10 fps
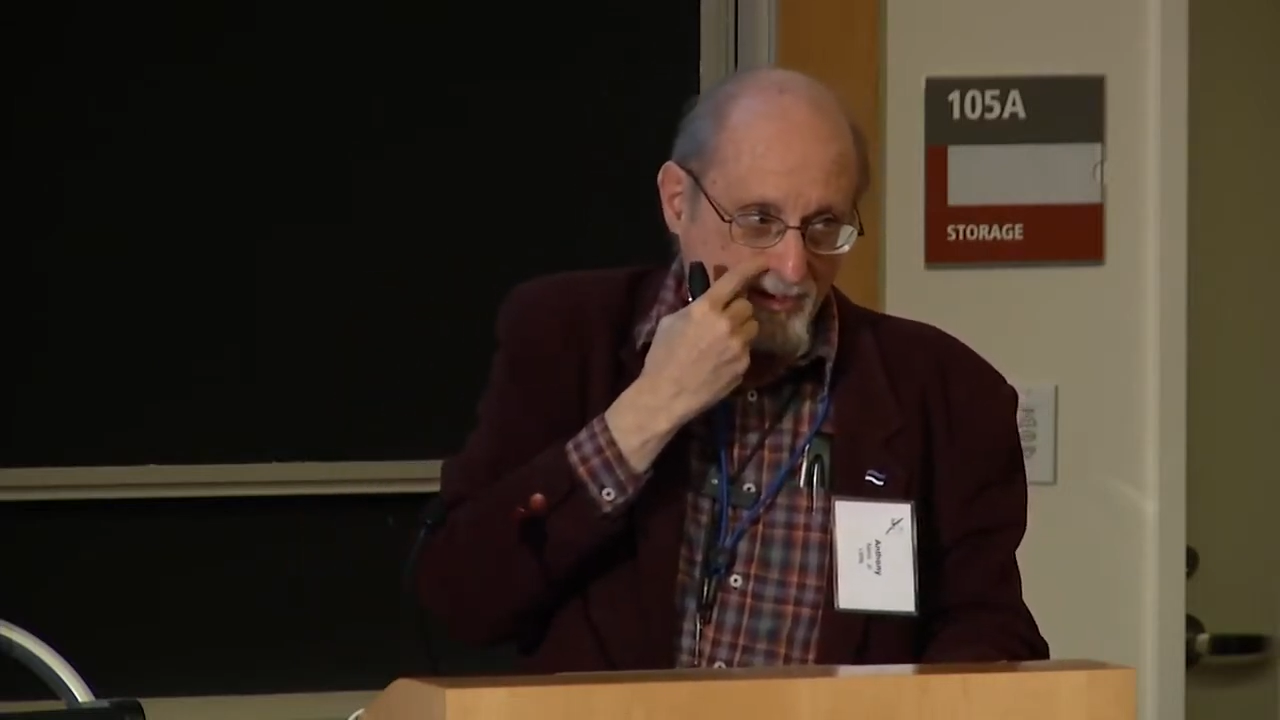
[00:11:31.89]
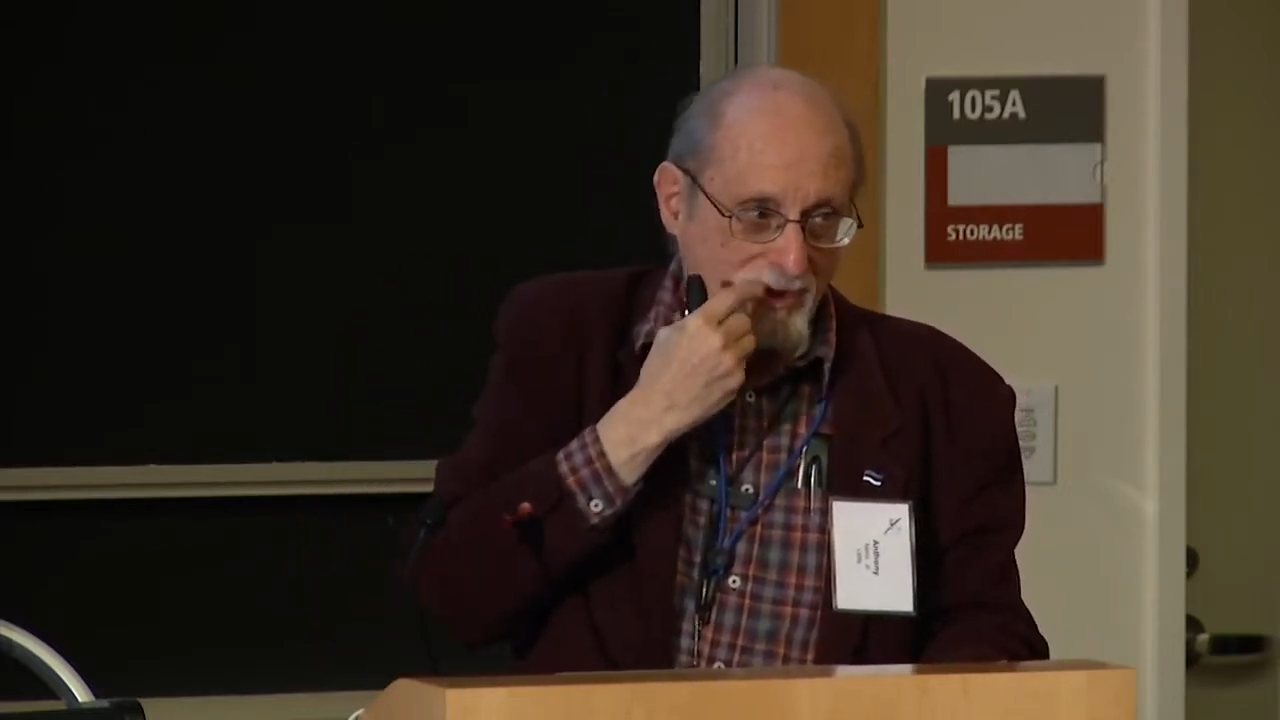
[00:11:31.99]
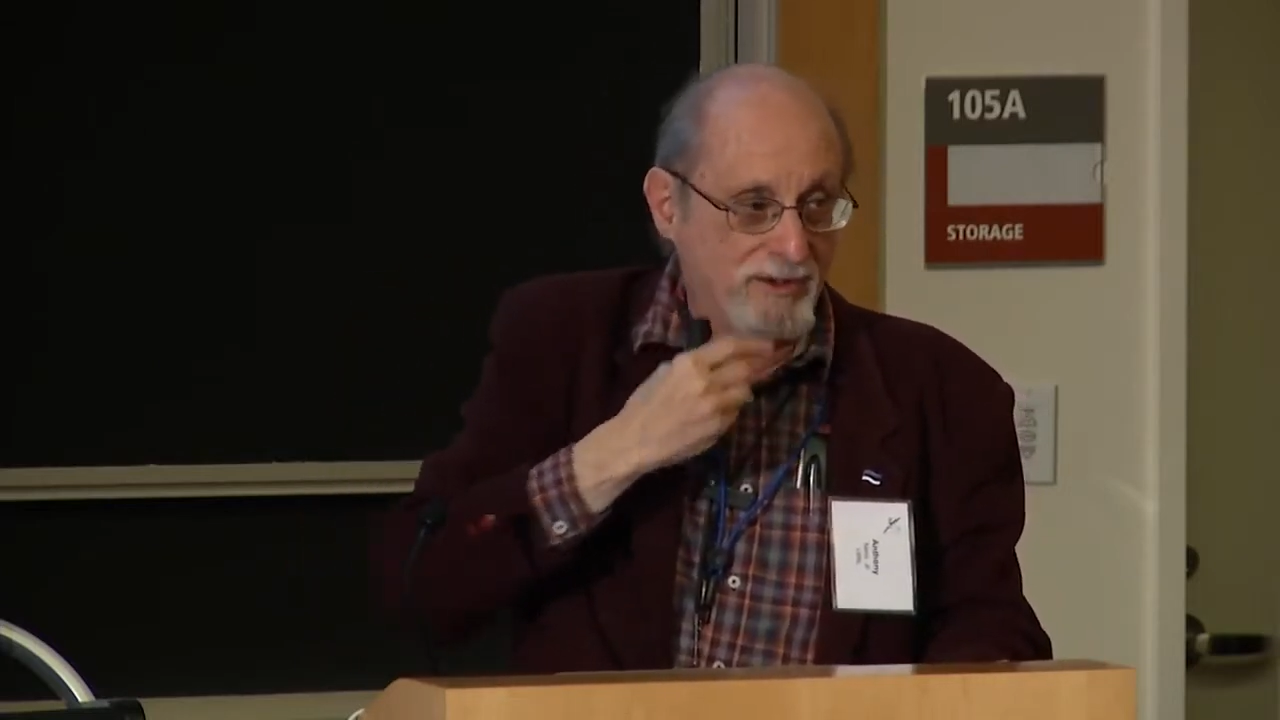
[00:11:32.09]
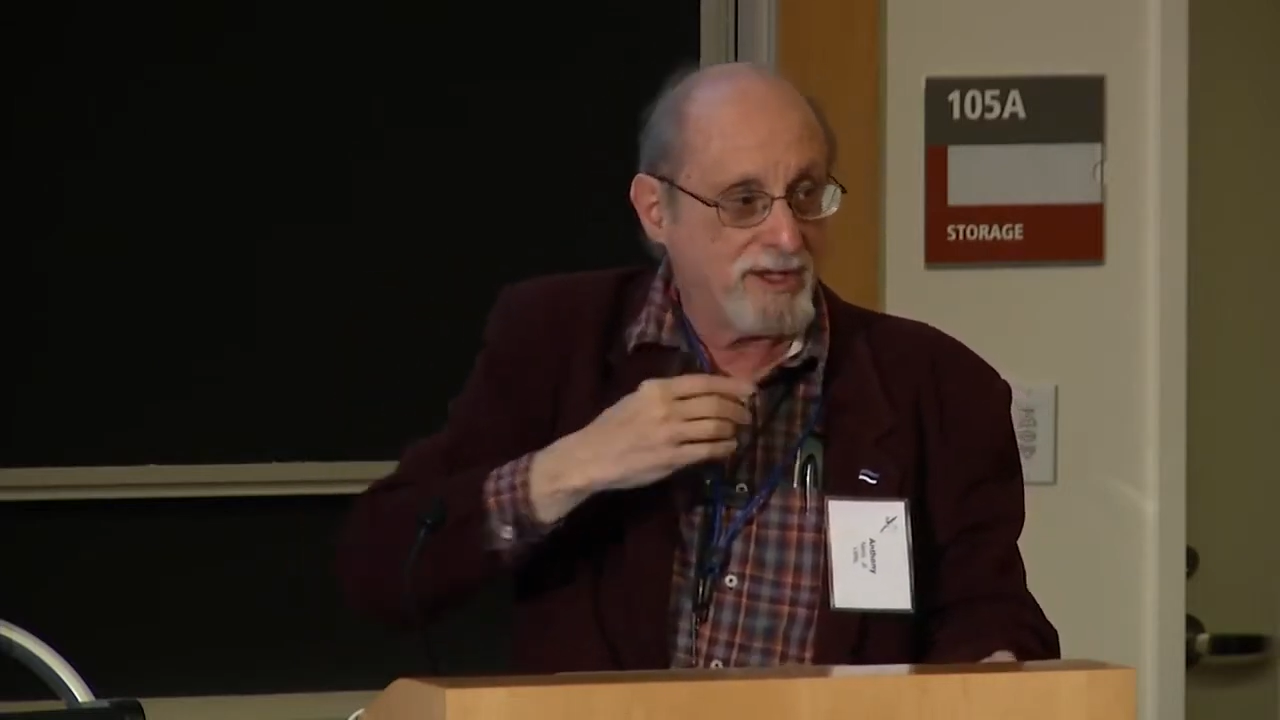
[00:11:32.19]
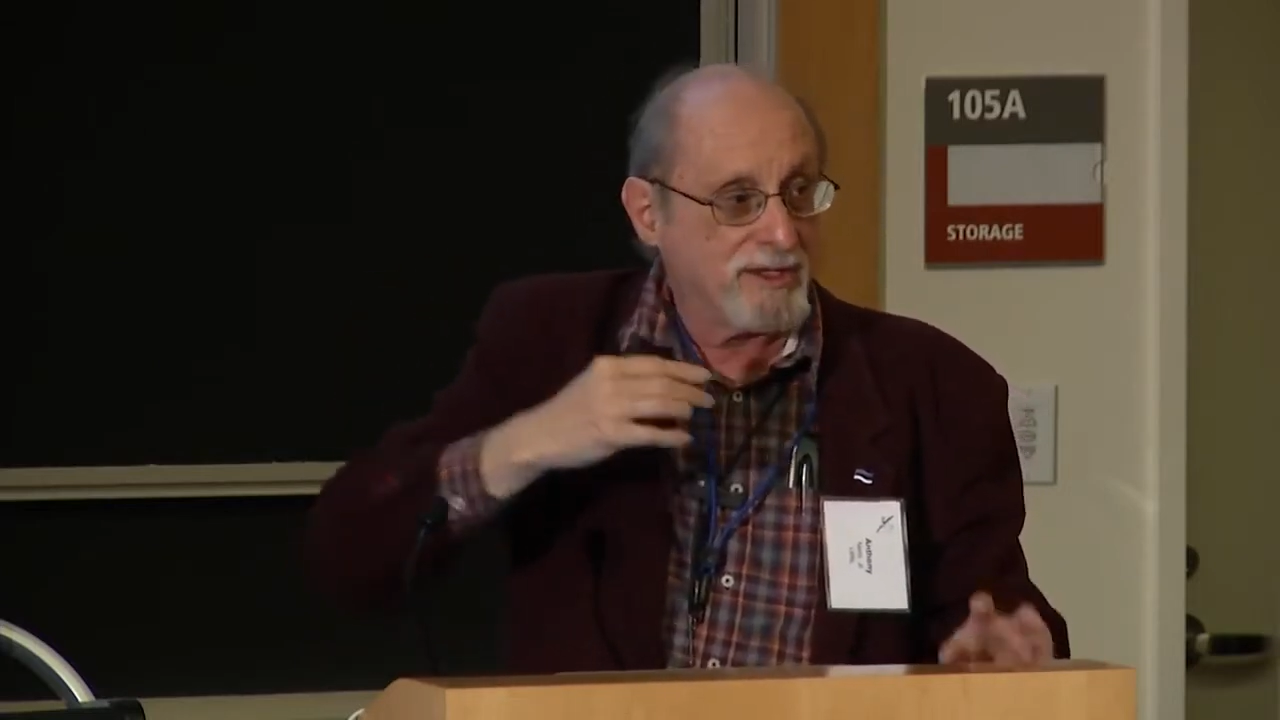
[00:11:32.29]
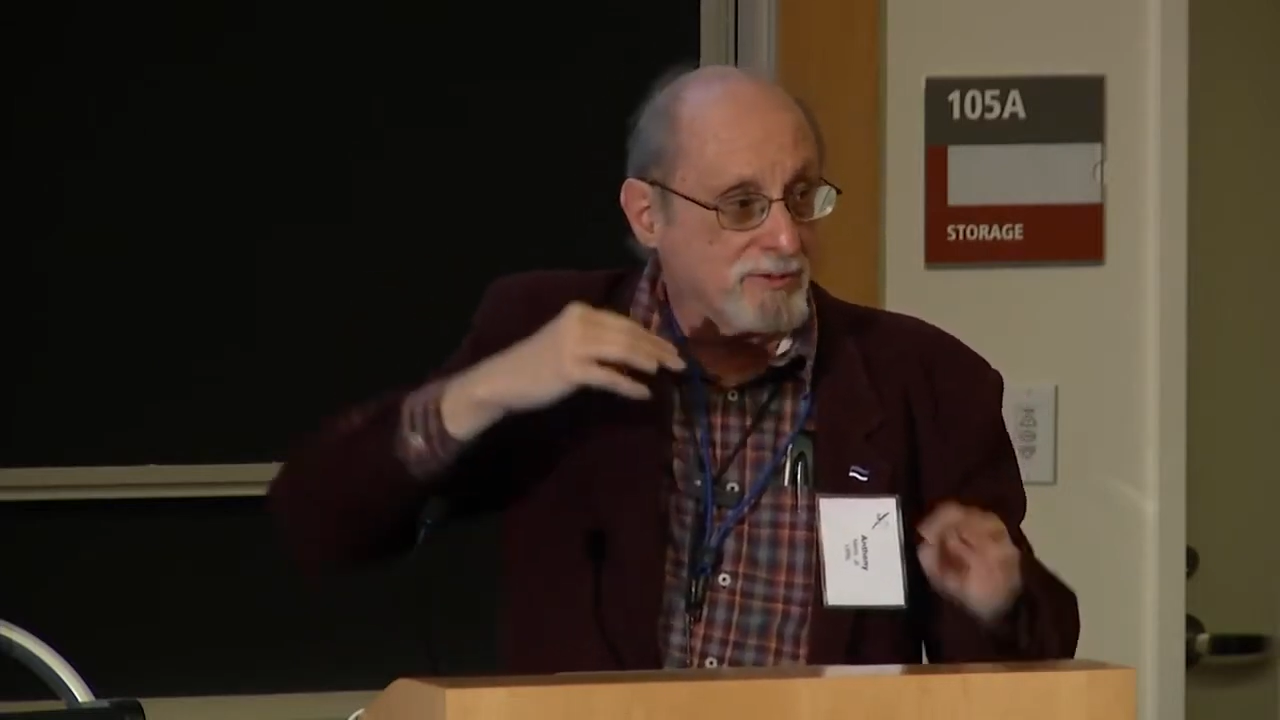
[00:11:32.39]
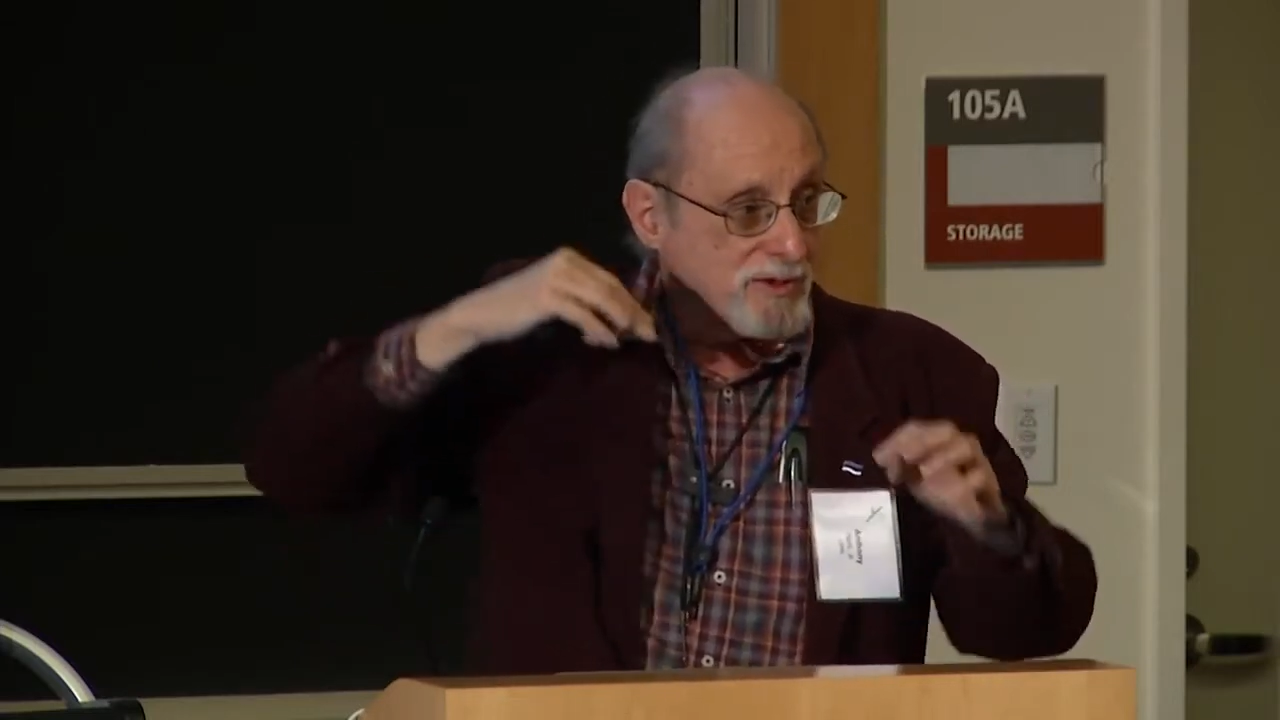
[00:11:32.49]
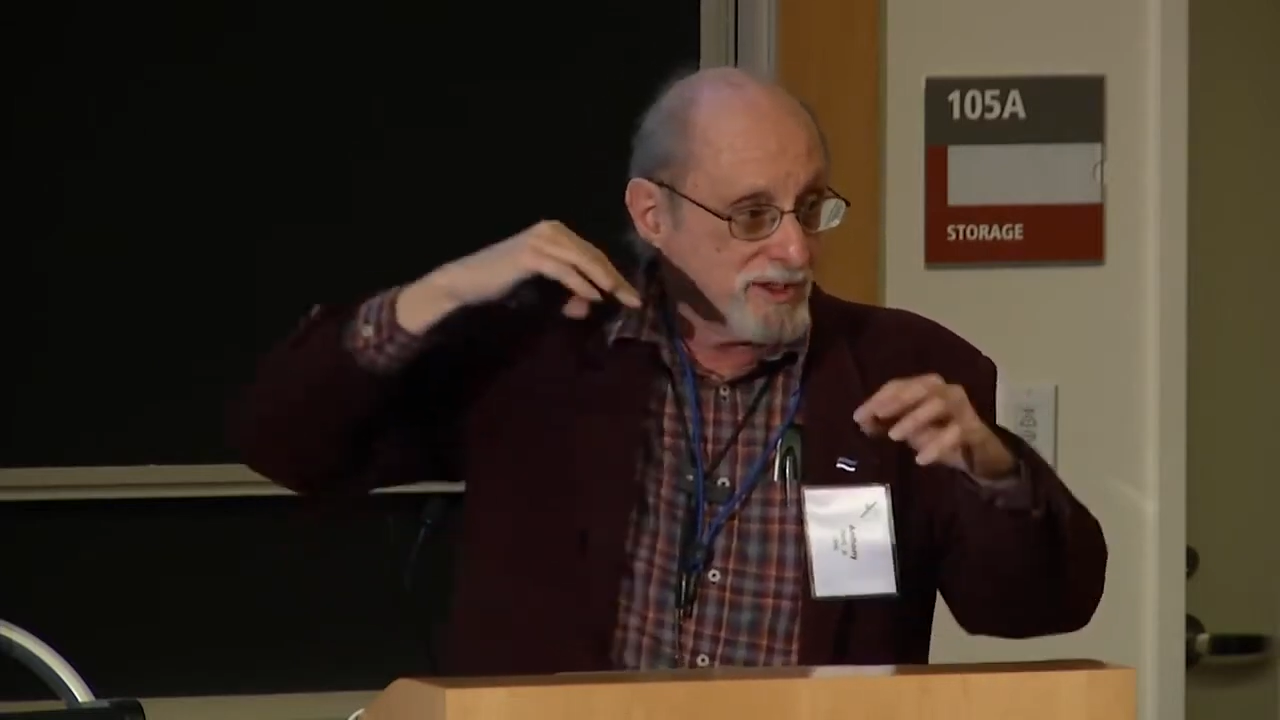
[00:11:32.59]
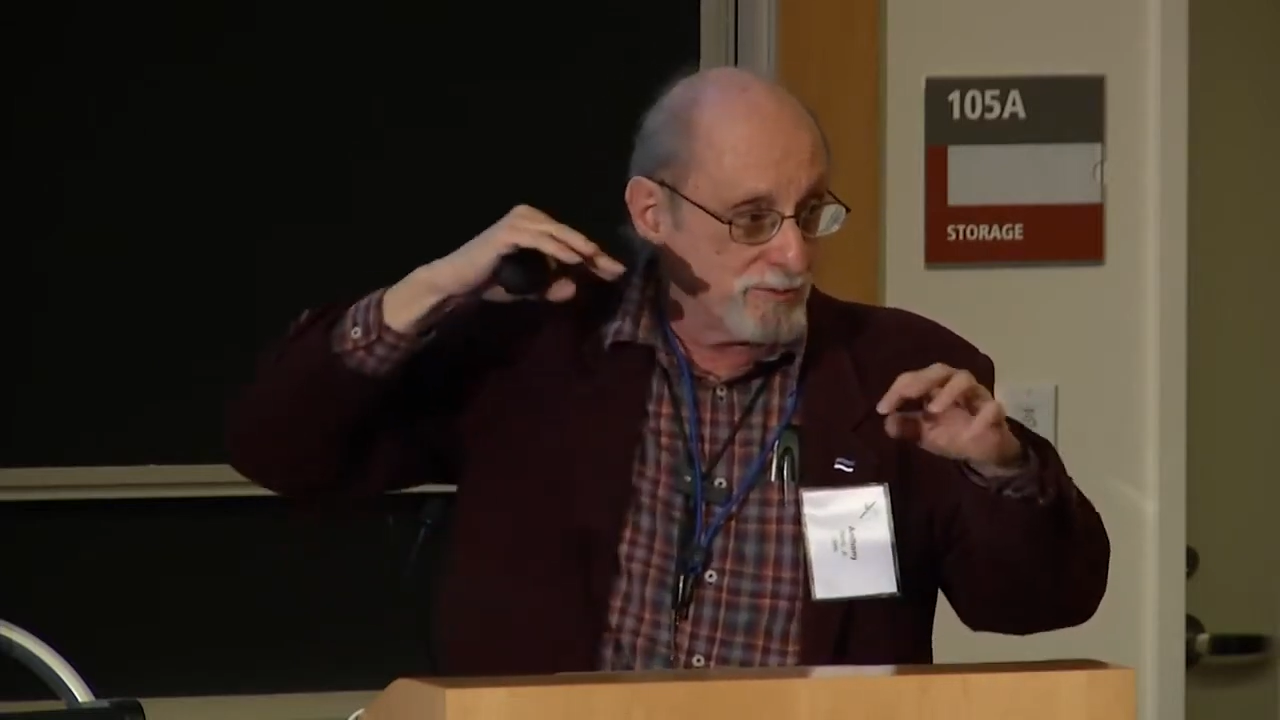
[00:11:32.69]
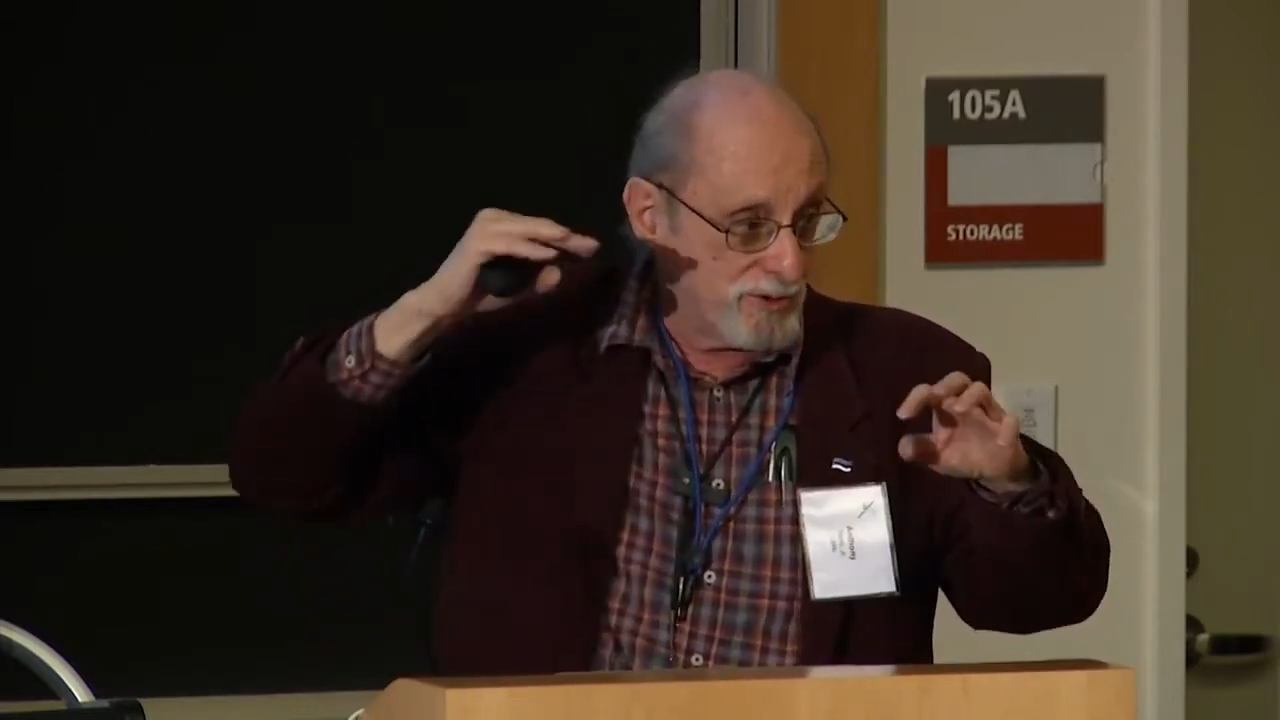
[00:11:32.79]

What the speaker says: and then it